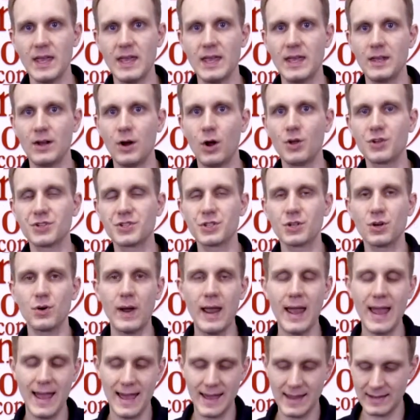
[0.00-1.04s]
It also
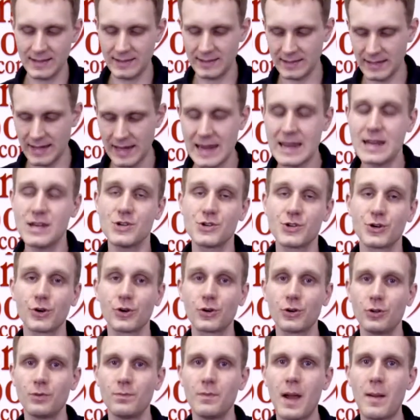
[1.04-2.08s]
has
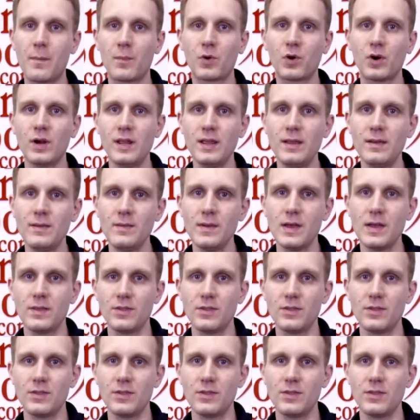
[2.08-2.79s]
internal memory.